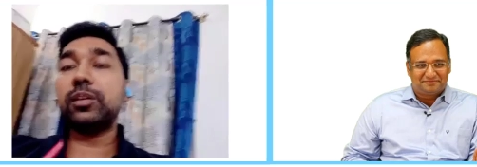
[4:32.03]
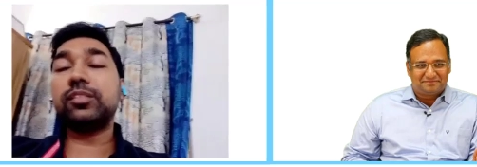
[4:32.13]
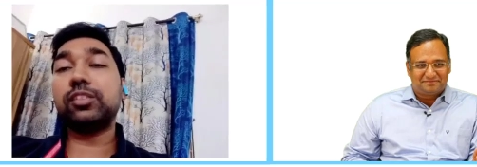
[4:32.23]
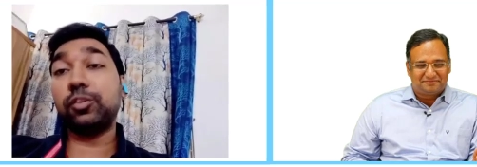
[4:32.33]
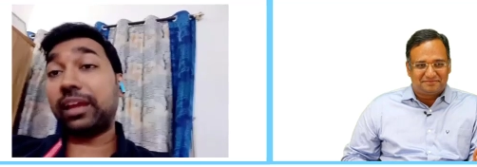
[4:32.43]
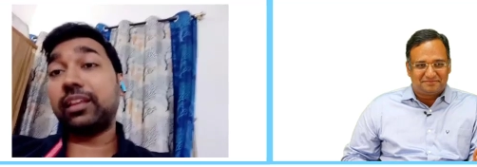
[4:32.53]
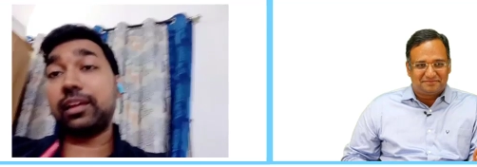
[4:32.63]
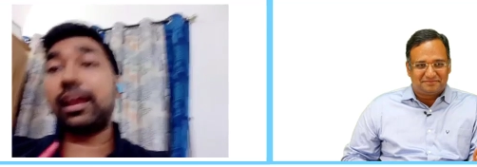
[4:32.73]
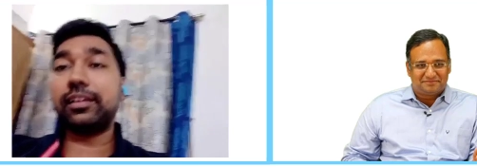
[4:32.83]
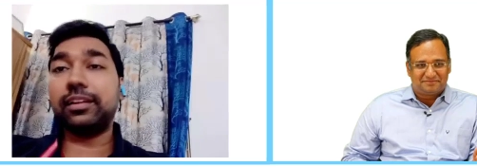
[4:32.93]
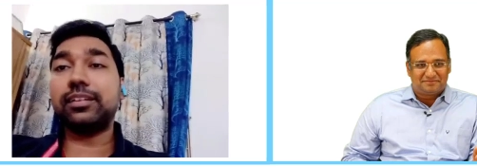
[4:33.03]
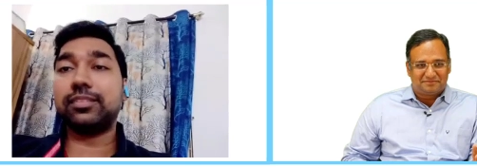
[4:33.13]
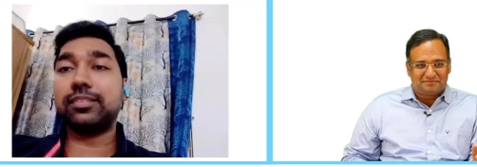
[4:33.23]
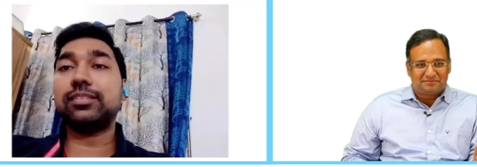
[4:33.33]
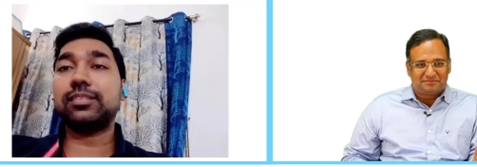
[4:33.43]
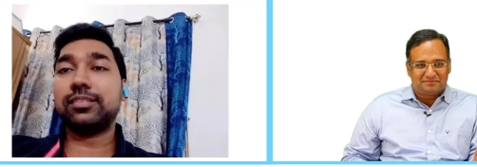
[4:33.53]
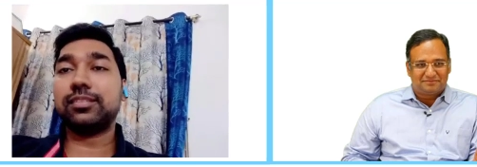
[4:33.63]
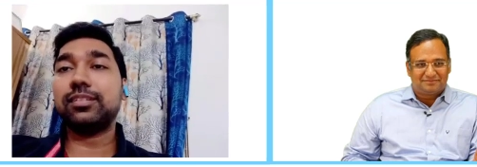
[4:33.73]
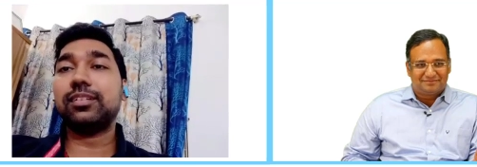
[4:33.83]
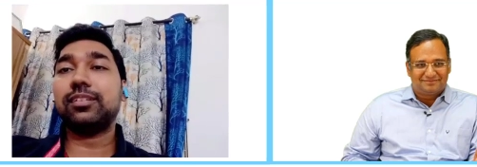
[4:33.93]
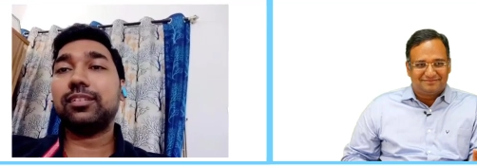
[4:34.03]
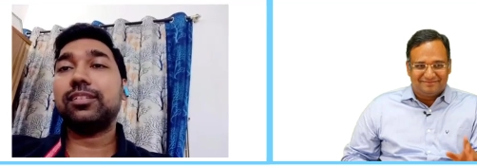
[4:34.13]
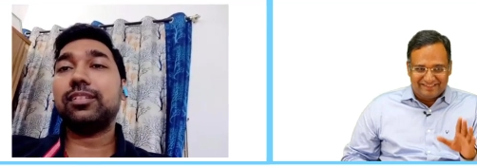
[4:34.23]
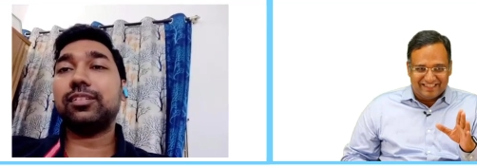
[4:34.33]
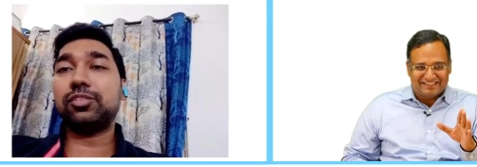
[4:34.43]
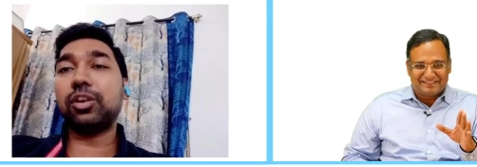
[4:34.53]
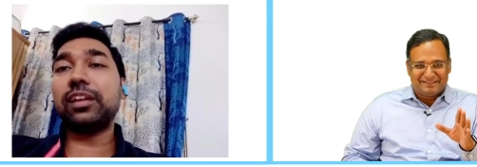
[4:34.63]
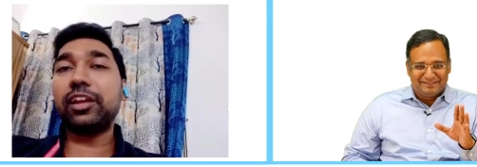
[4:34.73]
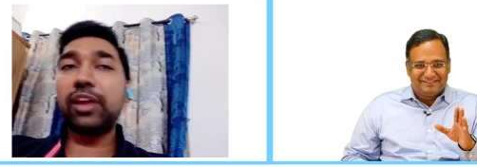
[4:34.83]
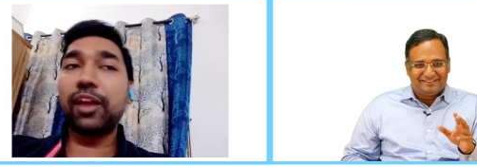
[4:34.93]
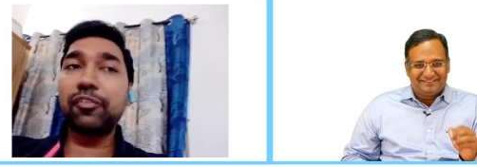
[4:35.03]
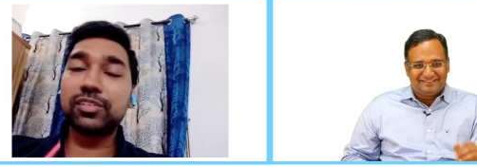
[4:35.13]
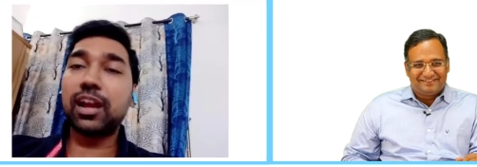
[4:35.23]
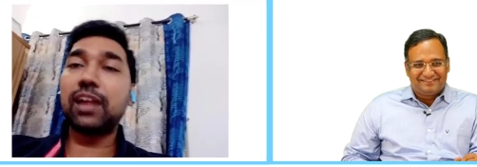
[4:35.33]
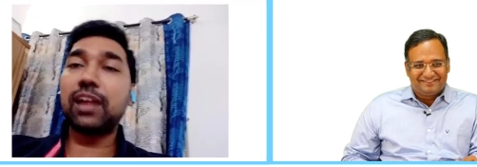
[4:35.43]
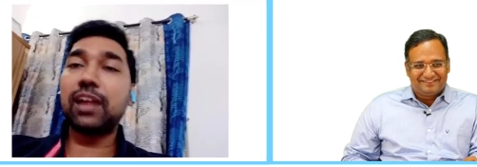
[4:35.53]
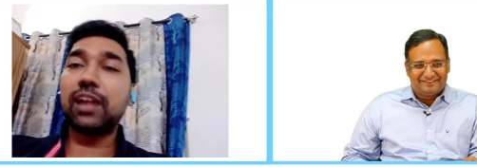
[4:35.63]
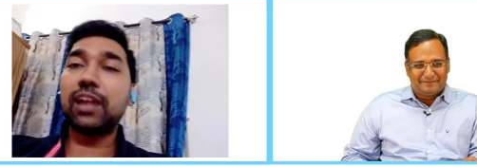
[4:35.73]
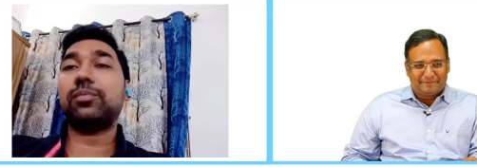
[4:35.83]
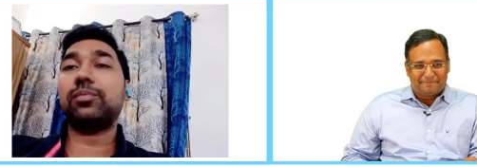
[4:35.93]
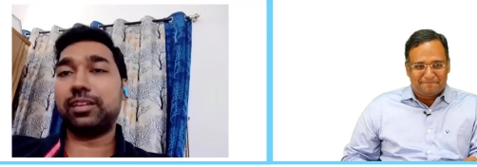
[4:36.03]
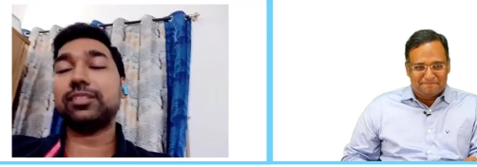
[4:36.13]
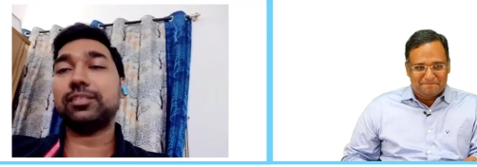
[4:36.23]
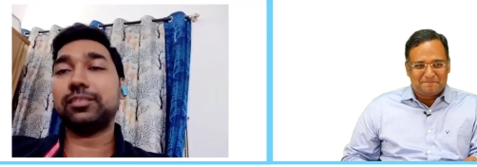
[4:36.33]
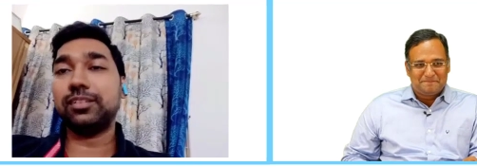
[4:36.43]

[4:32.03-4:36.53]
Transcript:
Speaker 1: 2 months, you can crack NEET SS. It's not like you have to start from, yes sir.